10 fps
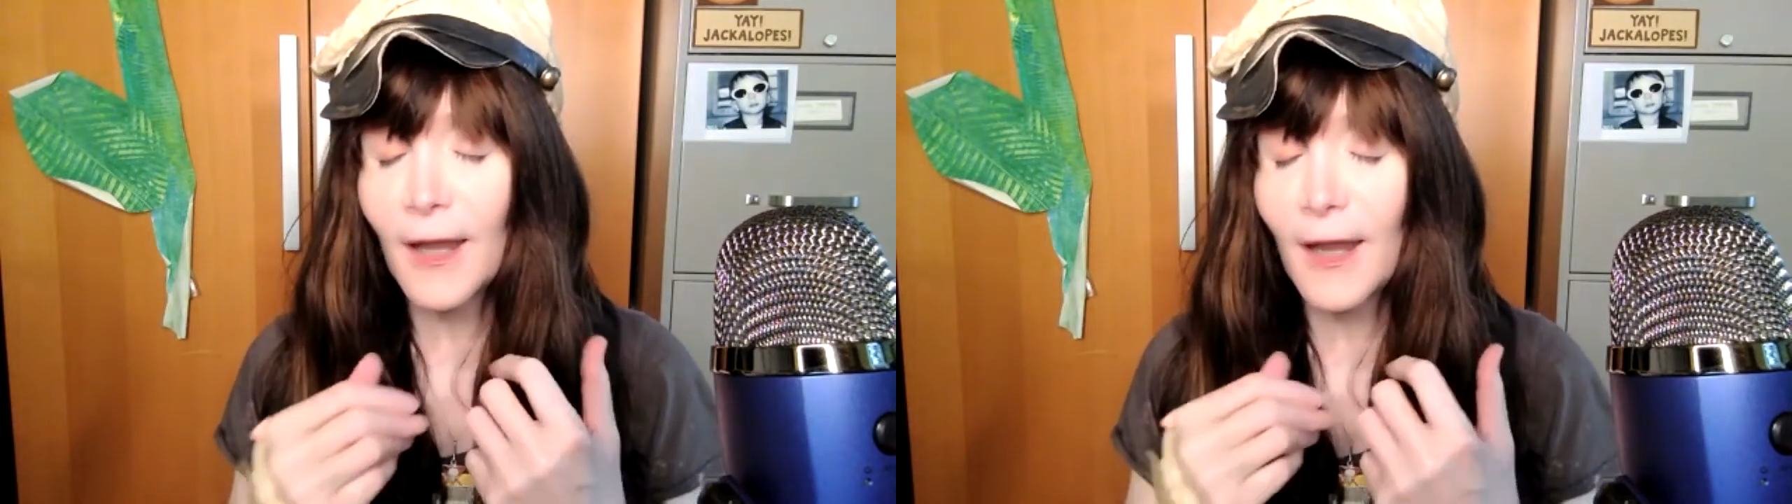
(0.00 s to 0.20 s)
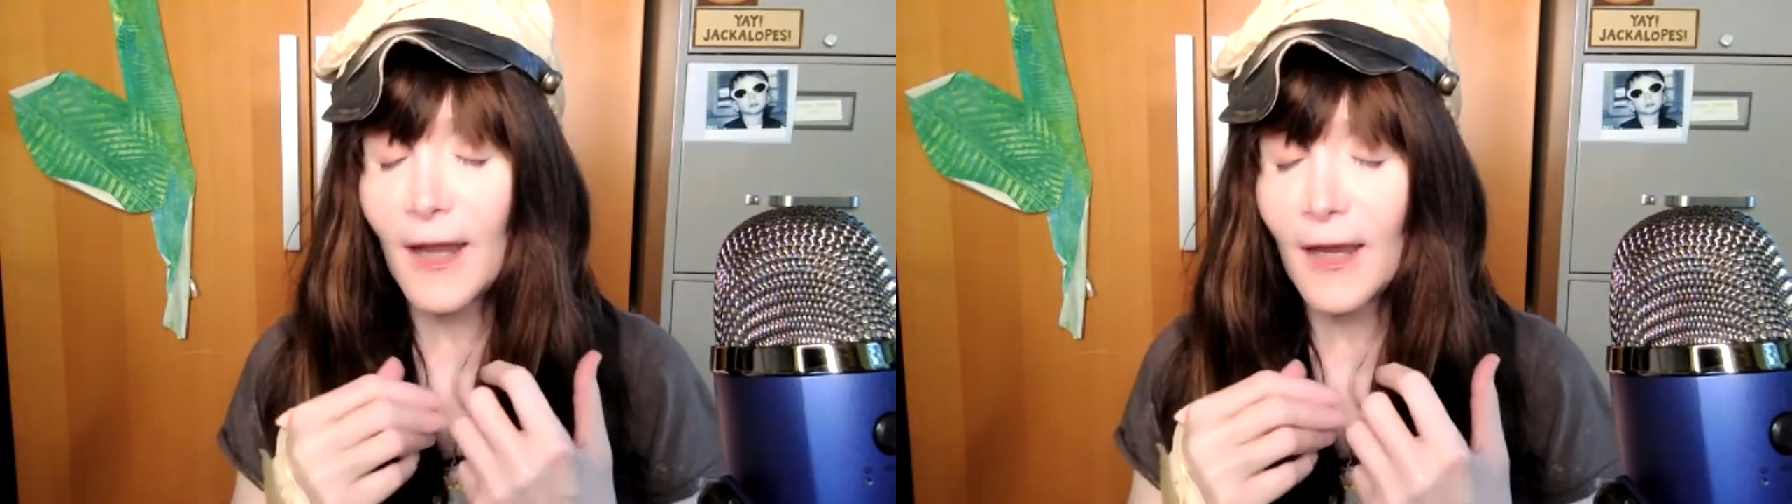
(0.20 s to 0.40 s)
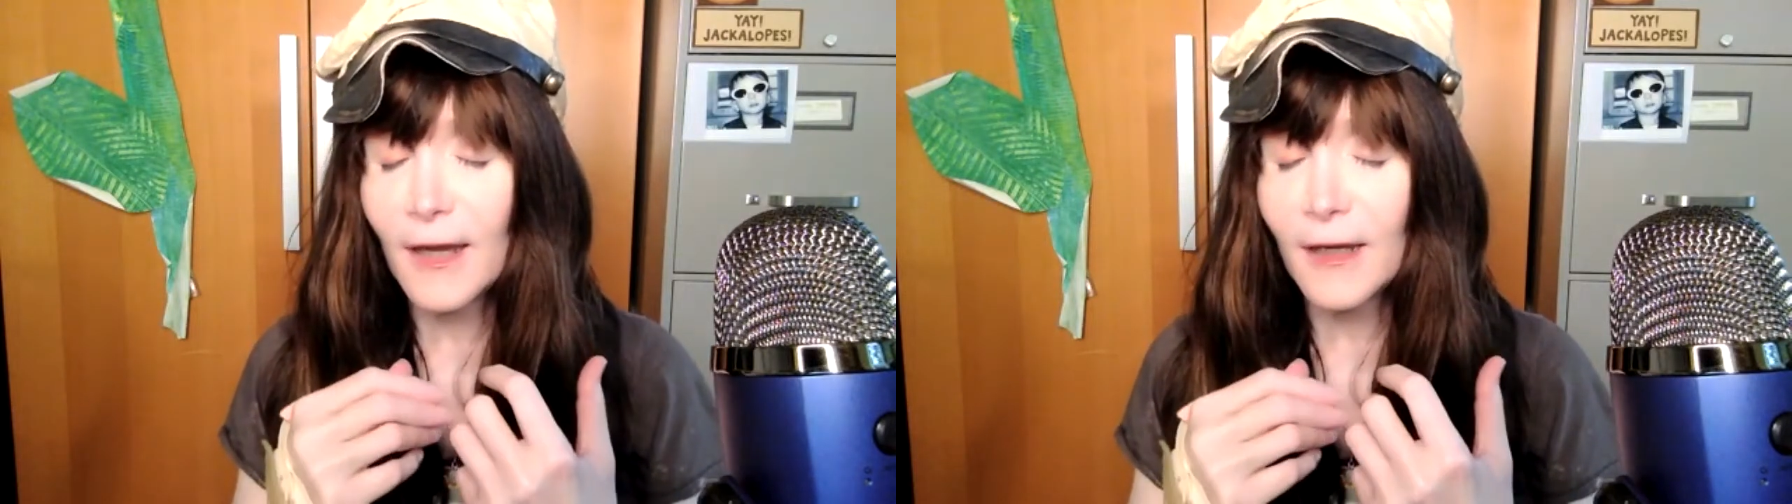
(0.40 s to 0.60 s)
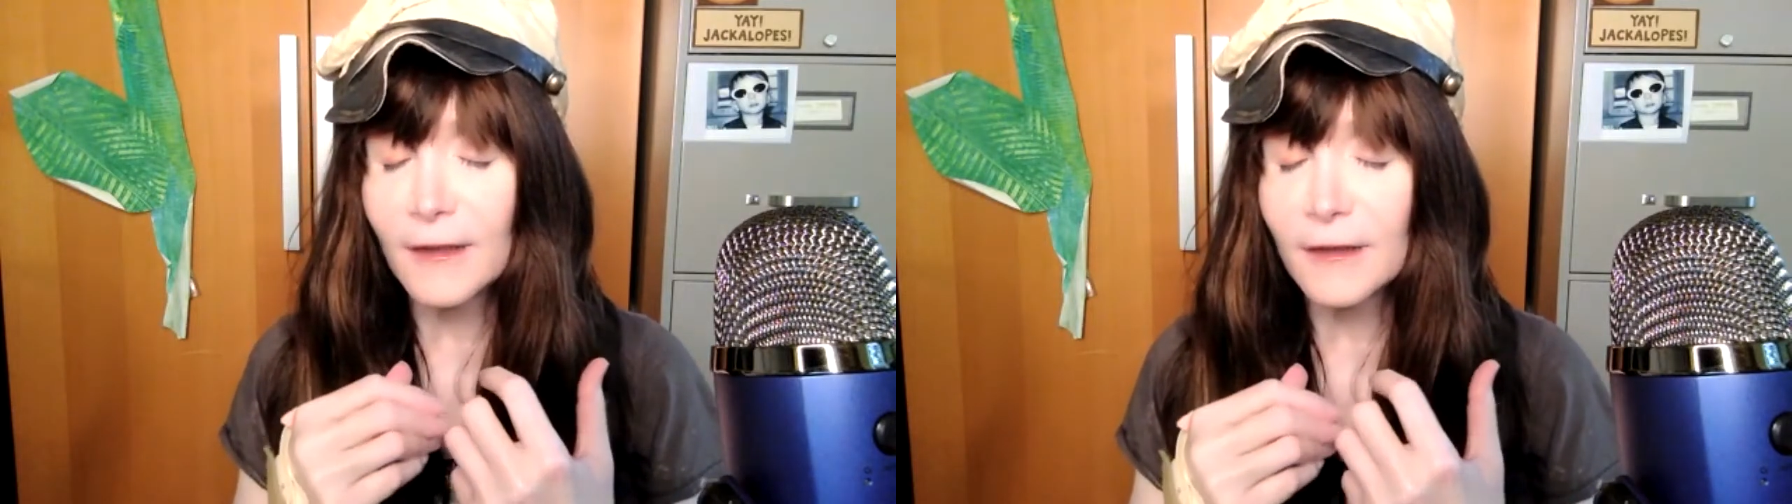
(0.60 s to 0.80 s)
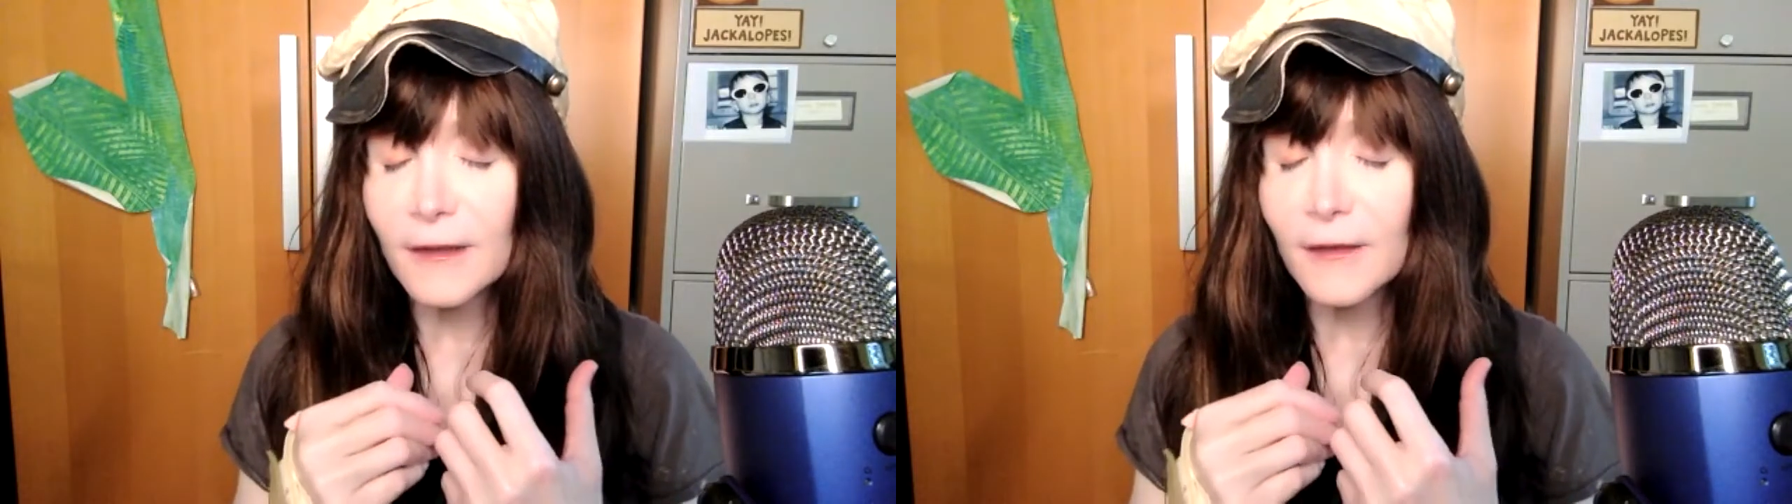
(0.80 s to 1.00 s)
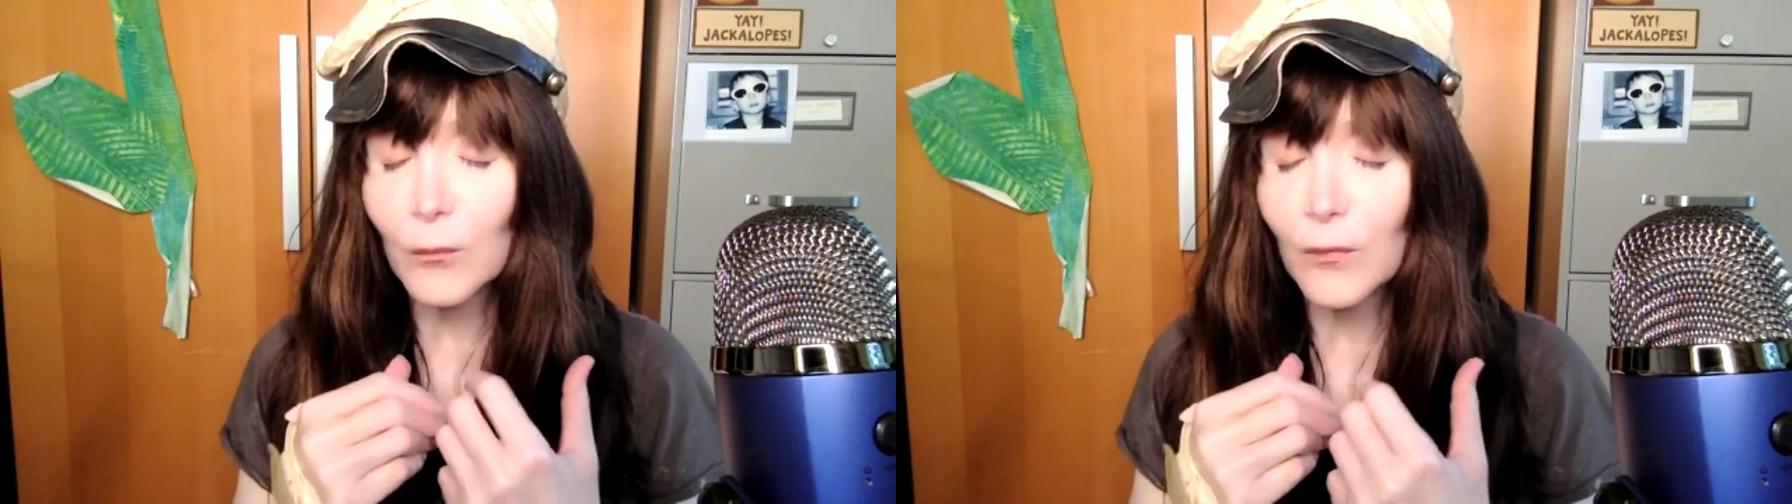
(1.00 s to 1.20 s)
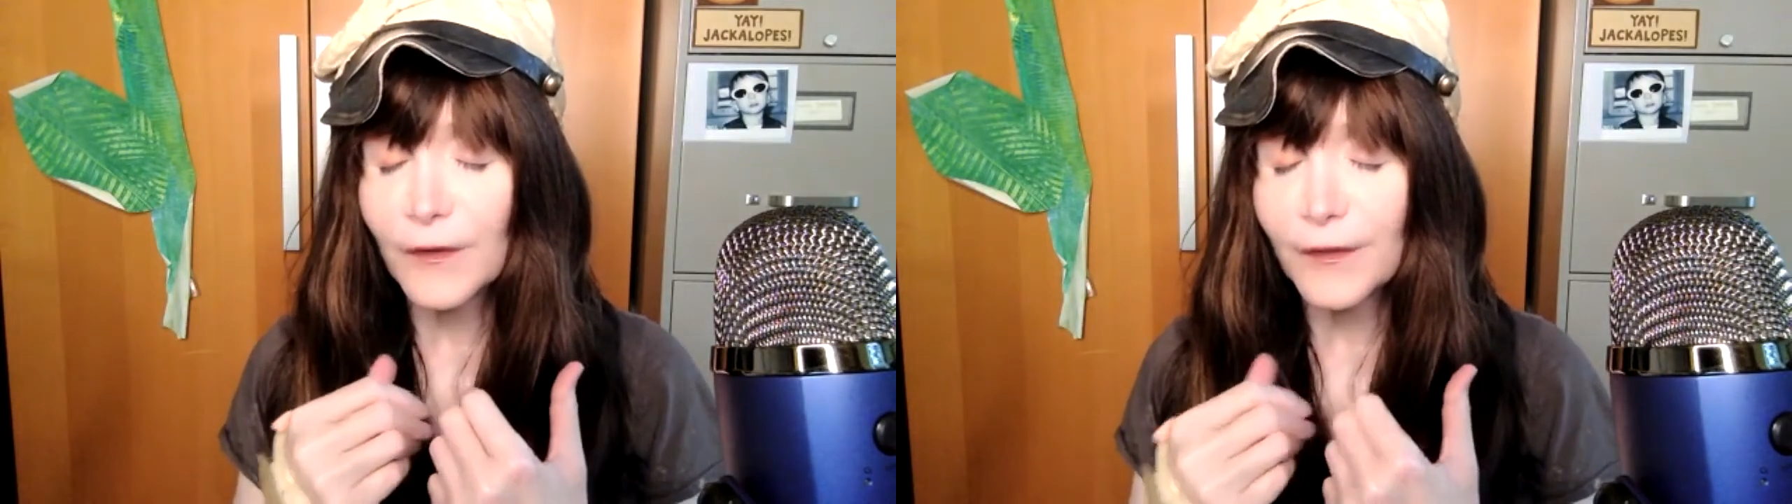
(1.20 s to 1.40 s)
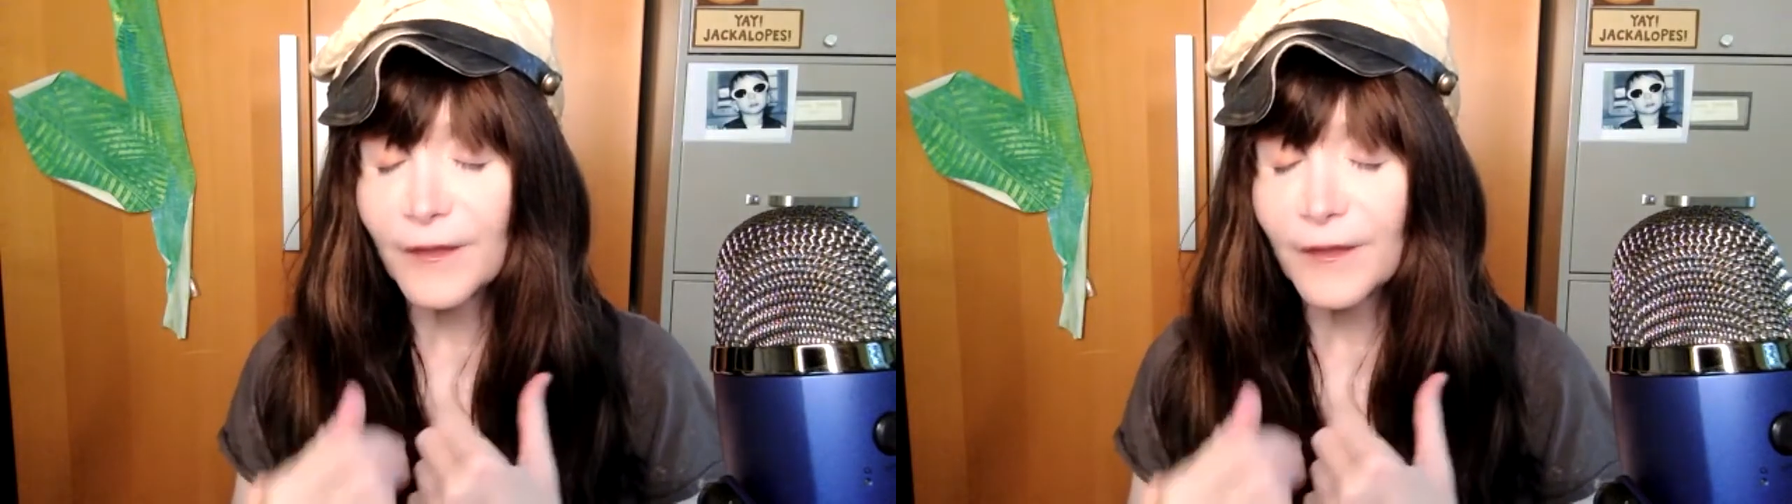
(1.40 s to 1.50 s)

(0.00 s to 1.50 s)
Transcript: And with